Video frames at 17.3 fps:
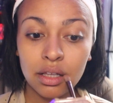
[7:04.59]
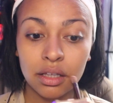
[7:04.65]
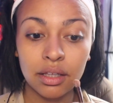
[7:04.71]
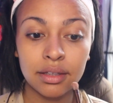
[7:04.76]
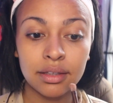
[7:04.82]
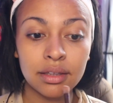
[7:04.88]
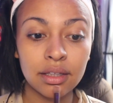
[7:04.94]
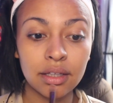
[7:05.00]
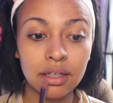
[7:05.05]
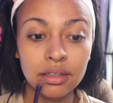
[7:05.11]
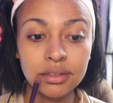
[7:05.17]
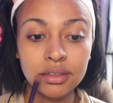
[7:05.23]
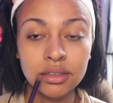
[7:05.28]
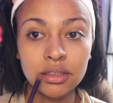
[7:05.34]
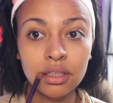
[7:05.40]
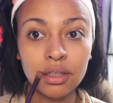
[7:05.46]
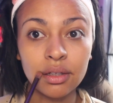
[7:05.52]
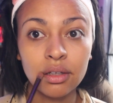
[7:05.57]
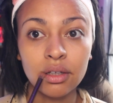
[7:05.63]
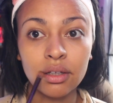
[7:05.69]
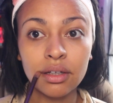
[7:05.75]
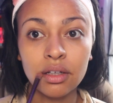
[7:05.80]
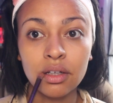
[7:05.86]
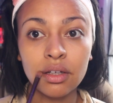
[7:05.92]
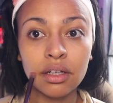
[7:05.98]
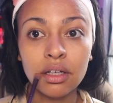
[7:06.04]
like this,
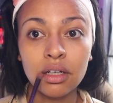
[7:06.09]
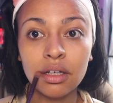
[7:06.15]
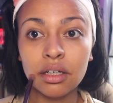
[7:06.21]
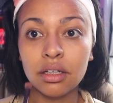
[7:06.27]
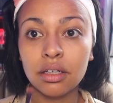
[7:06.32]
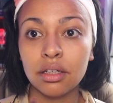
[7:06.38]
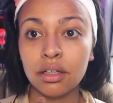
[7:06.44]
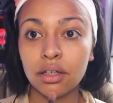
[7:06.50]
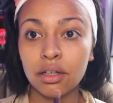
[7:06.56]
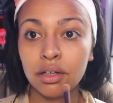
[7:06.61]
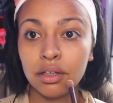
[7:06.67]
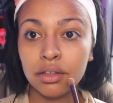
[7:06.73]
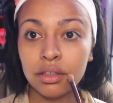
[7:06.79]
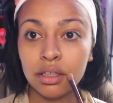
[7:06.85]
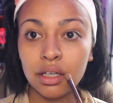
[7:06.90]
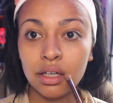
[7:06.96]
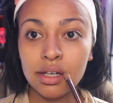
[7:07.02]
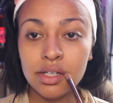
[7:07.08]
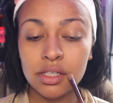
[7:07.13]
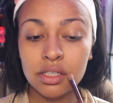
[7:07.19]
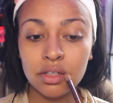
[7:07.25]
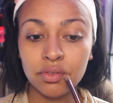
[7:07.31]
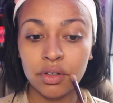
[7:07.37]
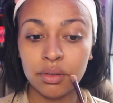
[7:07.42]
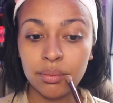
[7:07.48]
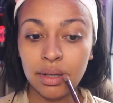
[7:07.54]
on the edges
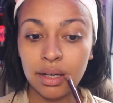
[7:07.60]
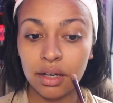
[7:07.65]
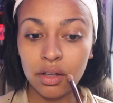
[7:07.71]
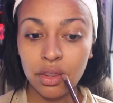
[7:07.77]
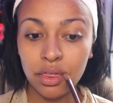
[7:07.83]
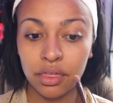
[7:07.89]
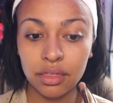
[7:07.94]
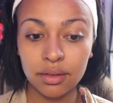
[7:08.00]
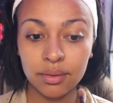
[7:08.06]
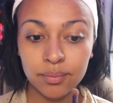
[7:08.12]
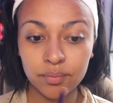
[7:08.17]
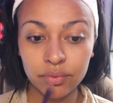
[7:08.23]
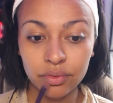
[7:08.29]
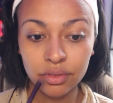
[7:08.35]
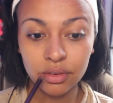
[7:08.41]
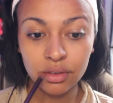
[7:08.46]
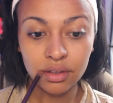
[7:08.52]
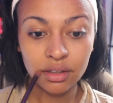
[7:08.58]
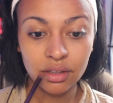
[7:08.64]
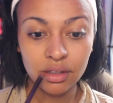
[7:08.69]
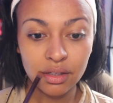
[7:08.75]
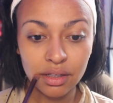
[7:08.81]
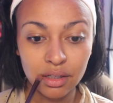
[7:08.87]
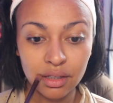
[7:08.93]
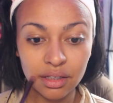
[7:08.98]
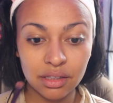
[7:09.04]
of her mouth.
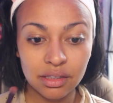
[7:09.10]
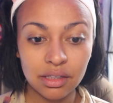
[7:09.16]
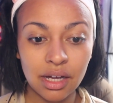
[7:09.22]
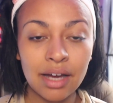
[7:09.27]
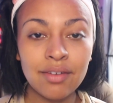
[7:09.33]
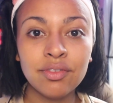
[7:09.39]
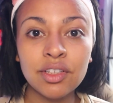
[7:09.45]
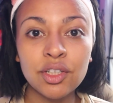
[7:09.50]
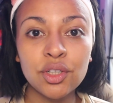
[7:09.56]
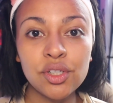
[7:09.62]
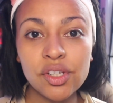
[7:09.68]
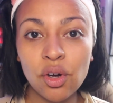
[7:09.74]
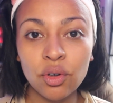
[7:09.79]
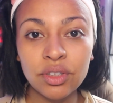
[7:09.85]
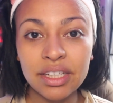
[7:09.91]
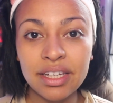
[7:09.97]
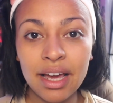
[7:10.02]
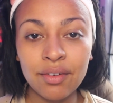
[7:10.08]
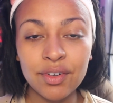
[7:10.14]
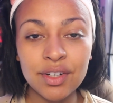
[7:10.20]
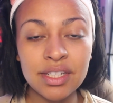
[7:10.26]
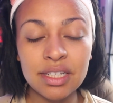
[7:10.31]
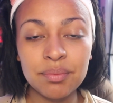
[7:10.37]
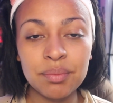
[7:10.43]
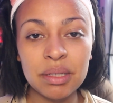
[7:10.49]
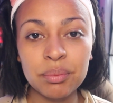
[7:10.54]
I've literally only ever
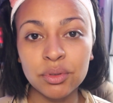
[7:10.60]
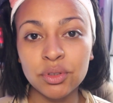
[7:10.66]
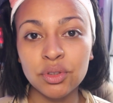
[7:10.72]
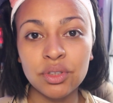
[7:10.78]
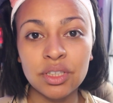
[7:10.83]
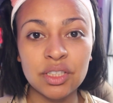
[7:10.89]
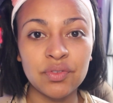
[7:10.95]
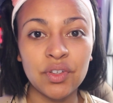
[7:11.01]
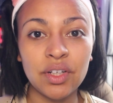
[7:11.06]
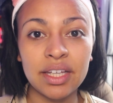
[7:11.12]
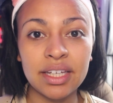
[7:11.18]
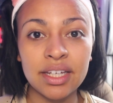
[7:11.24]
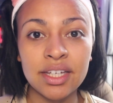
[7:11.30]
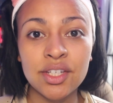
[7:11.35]
seen people do this for like a